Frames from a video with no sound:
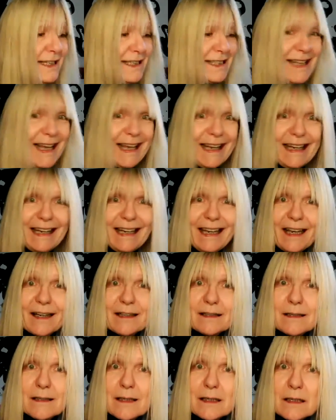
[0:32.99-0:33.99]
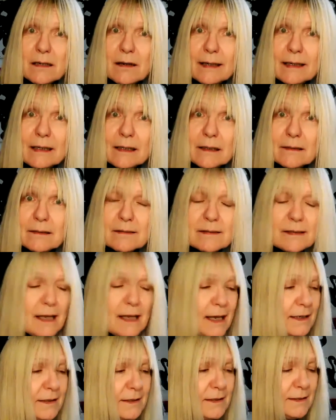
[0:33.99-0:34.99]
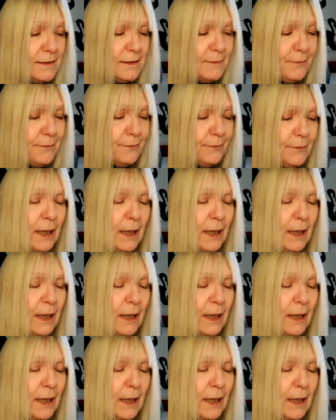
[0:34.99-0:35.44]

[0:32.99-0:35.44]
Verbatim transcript: exactly as the title says.